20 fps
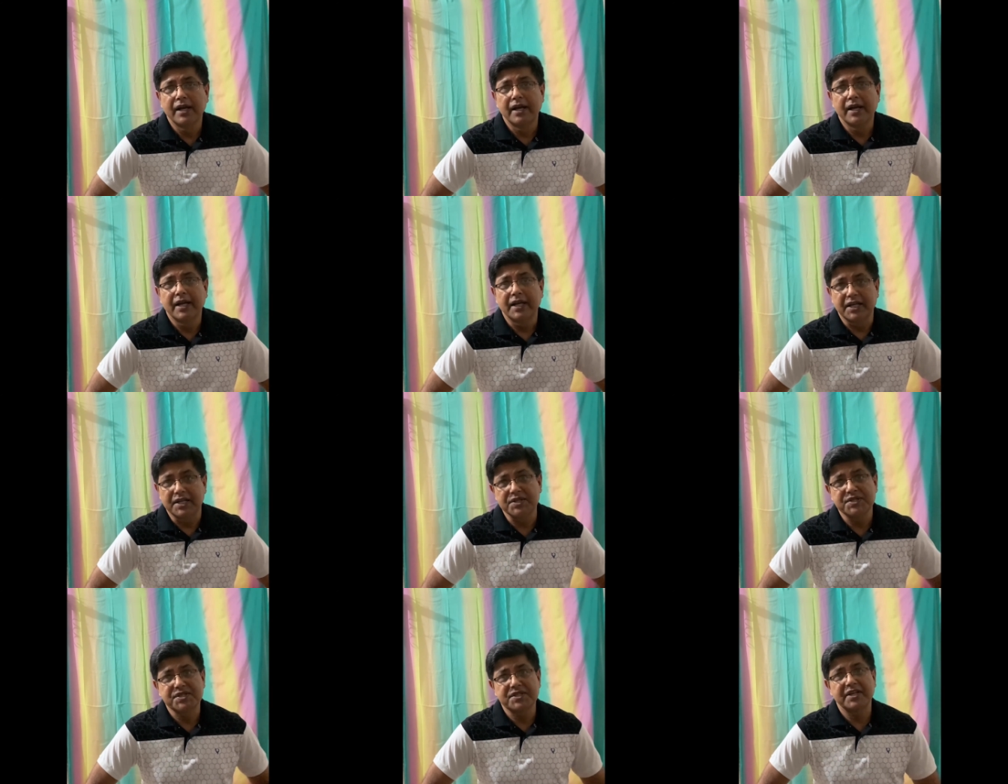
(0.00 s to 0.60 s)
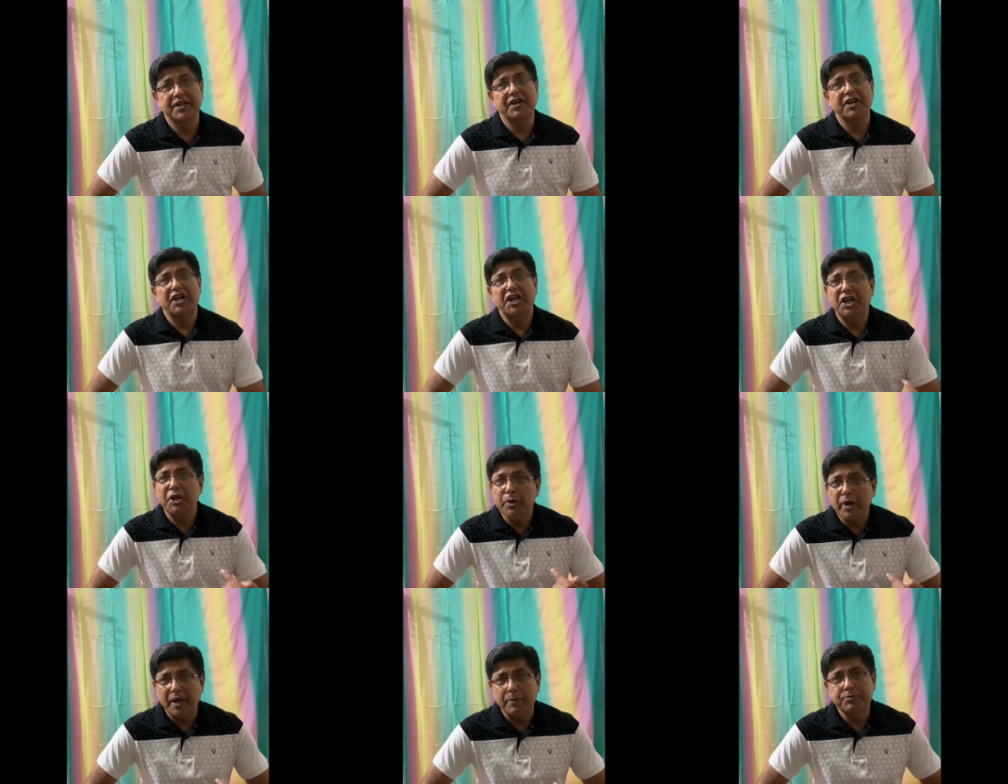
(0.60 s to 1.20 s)
Instead, you
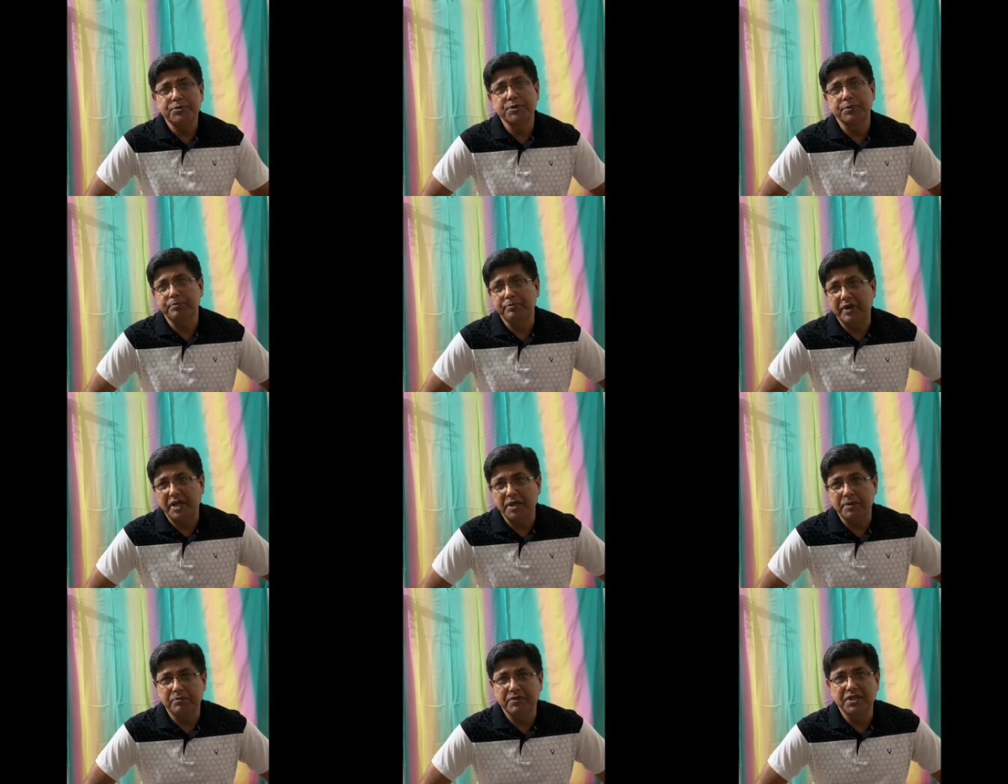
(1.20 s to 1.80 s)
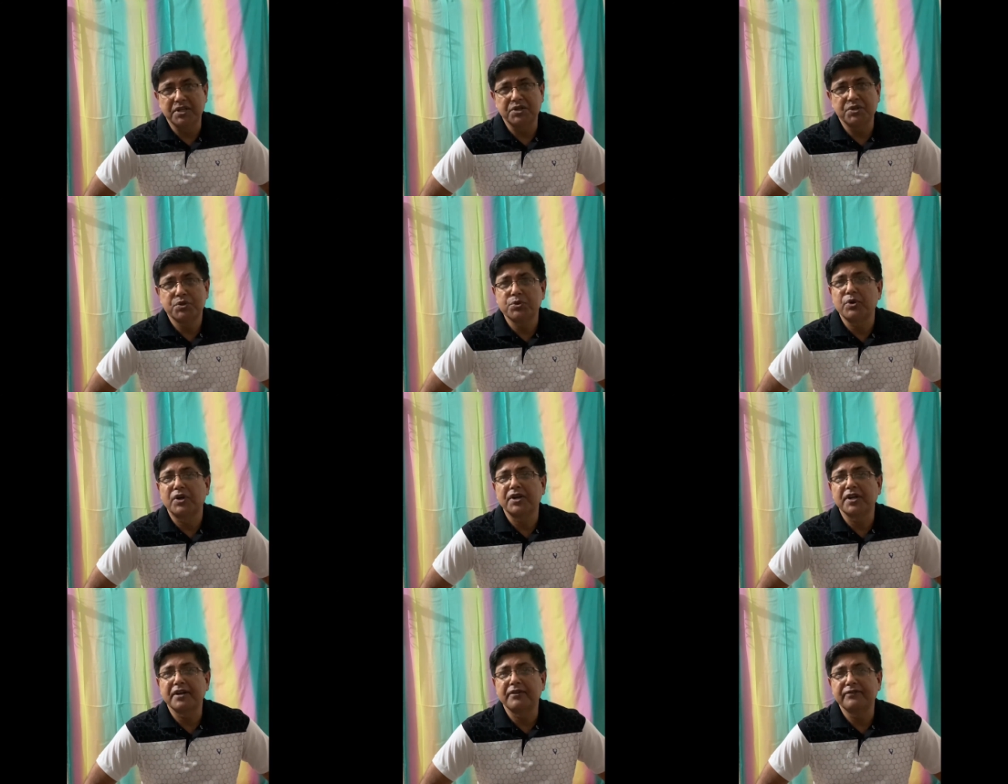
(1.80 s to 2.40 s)
have to pay me
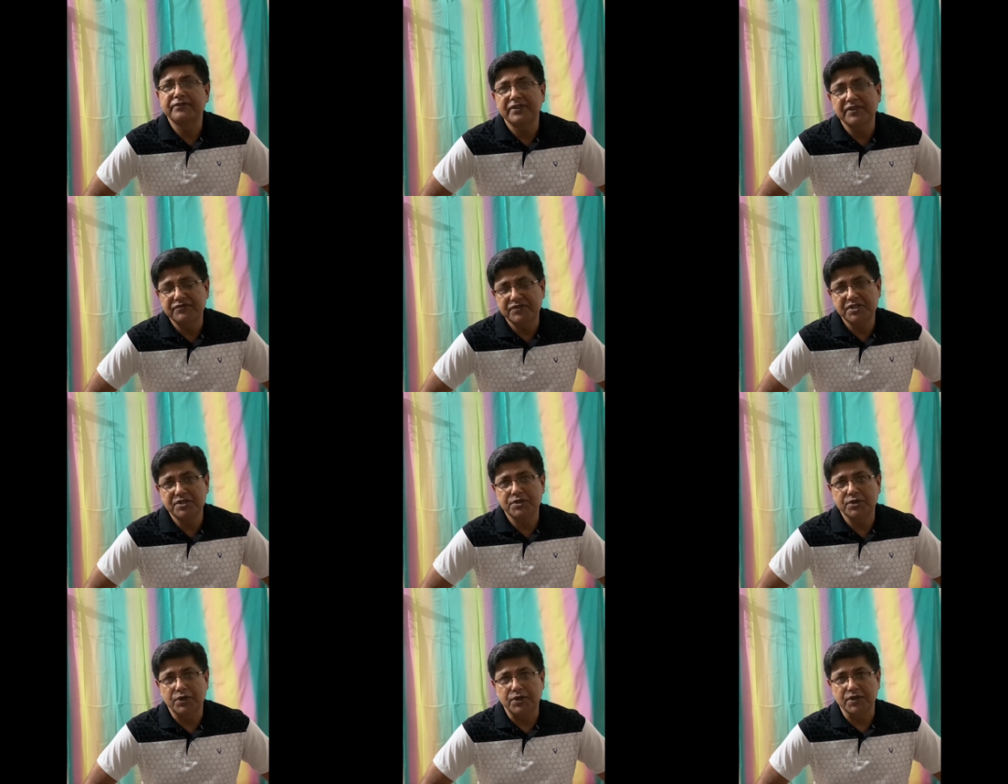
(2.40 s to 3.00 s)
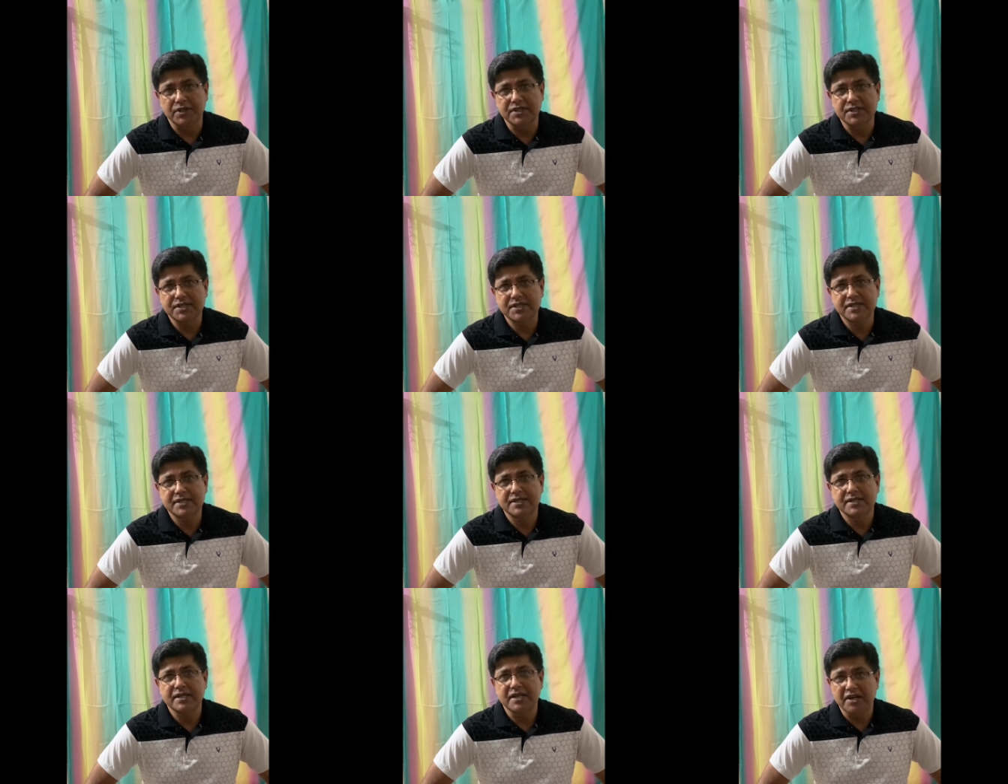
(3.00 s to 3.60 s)

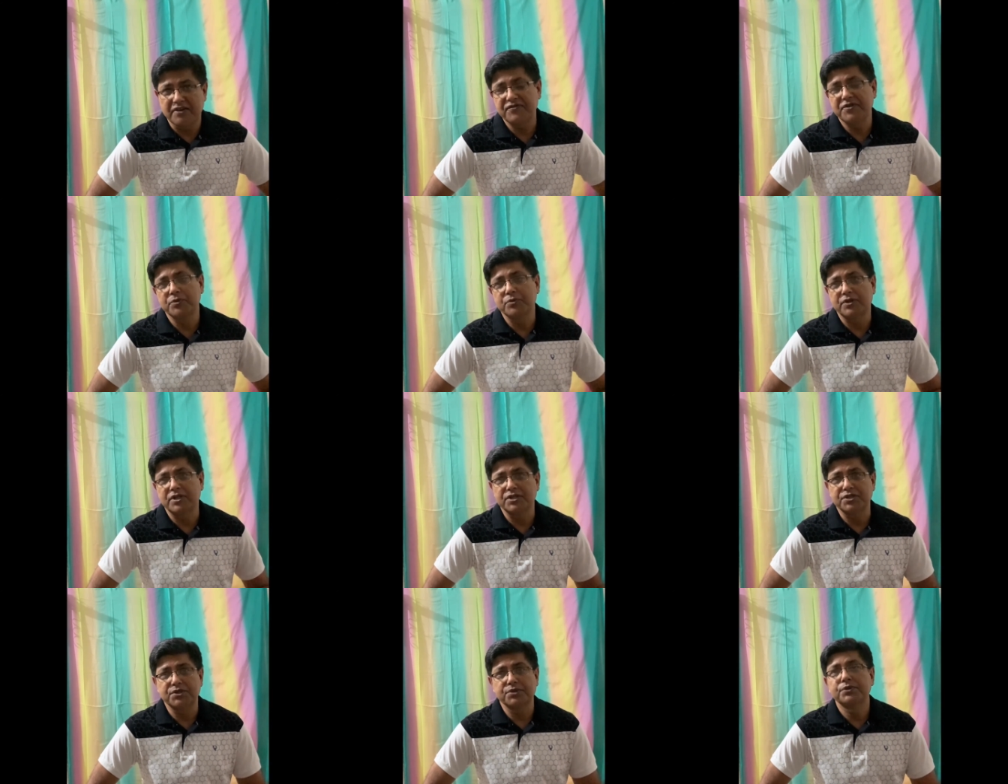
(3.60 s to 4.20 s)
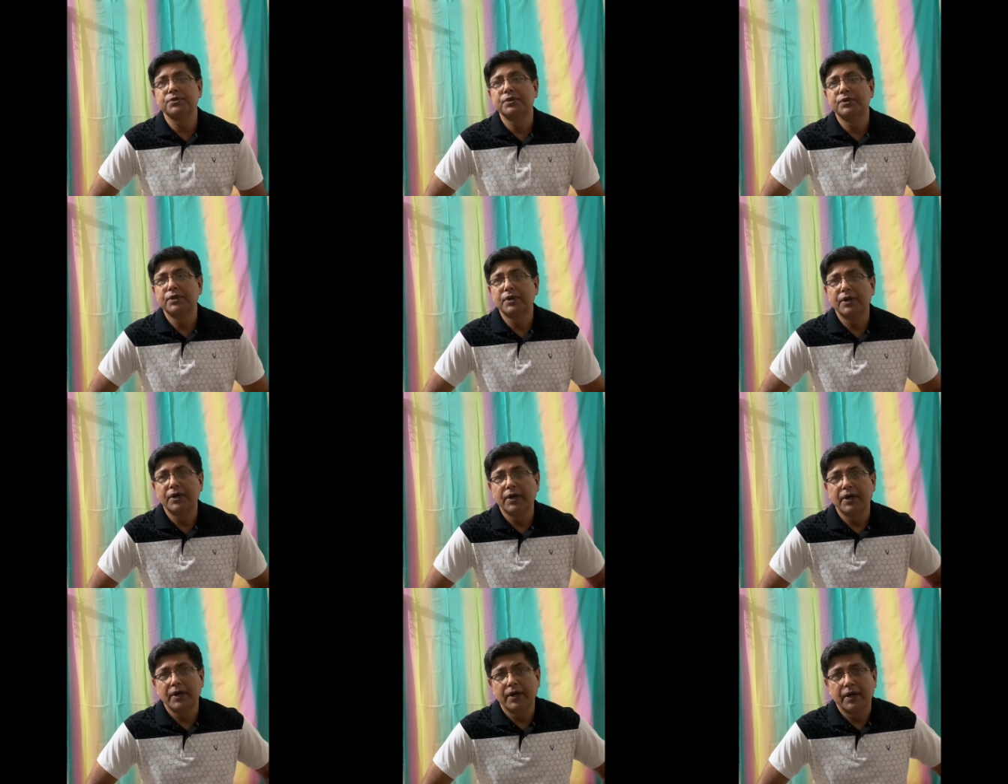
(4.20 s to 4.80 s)
$250 if you want to
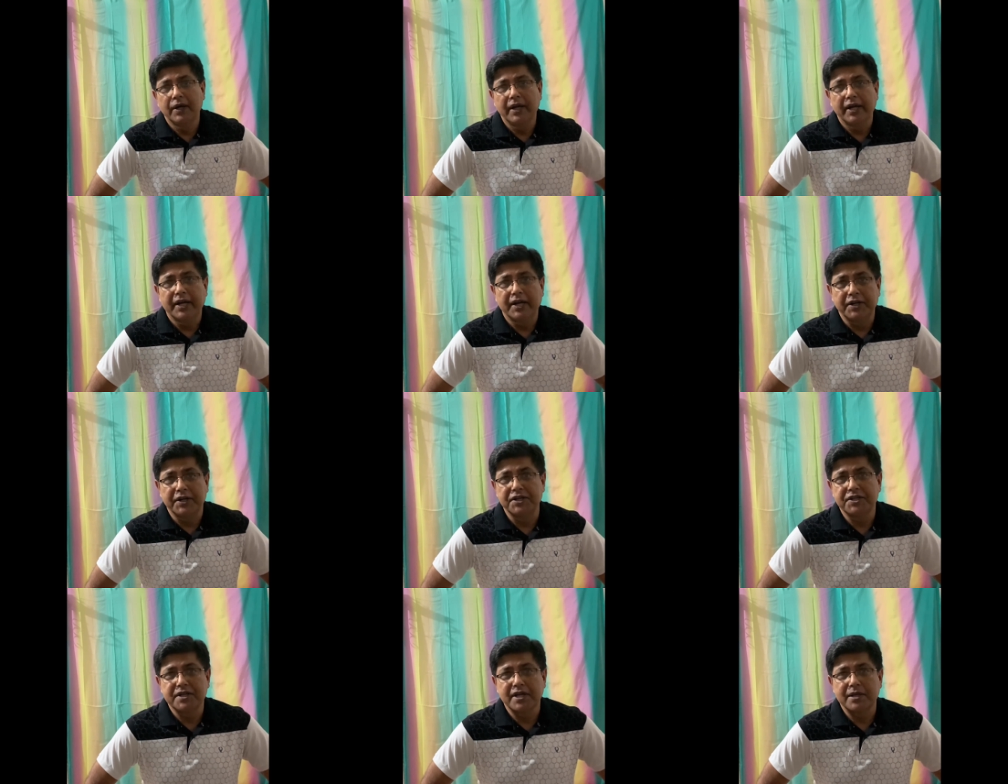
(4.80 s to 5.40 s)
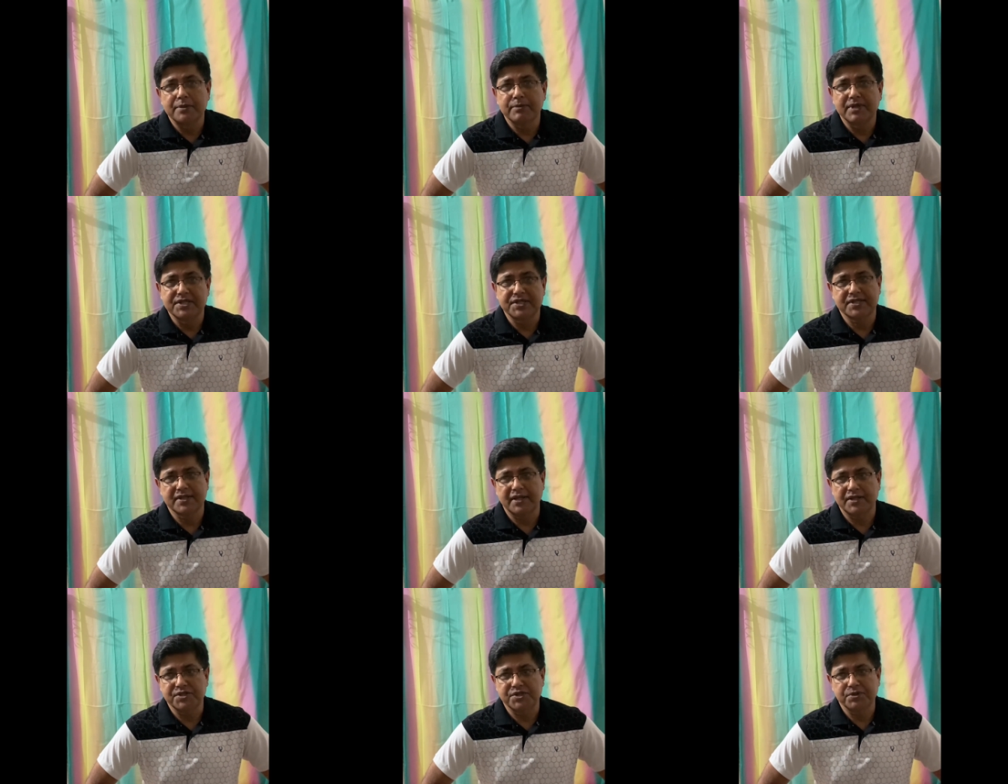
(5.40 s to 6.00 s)
return my
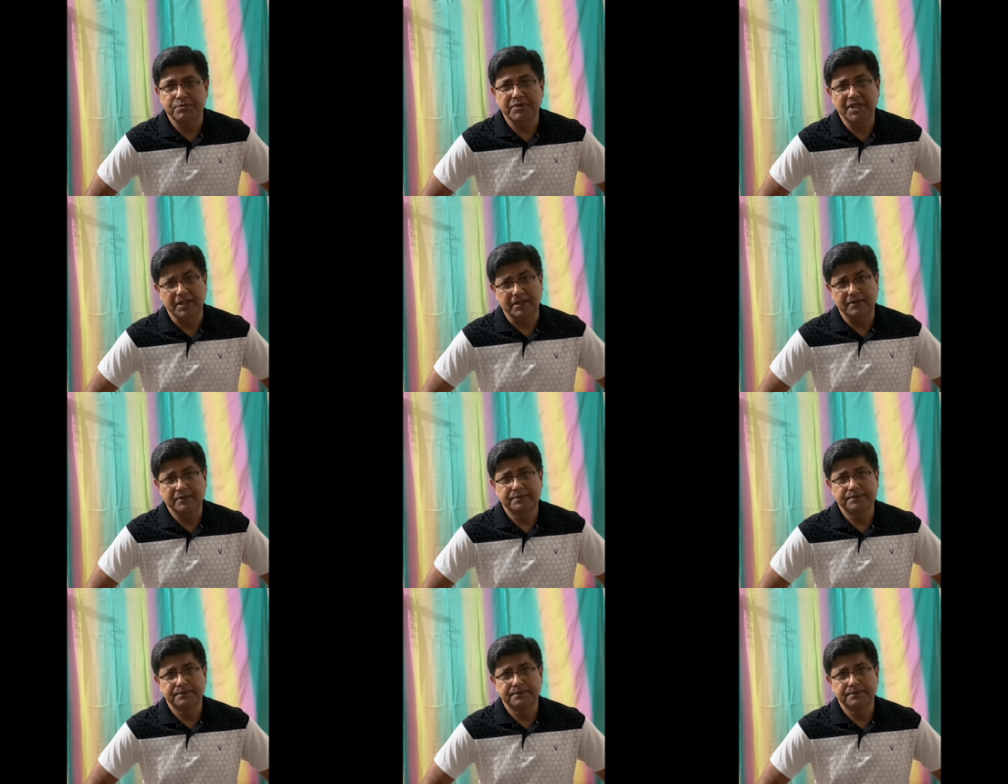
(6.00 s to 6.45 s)
son to me.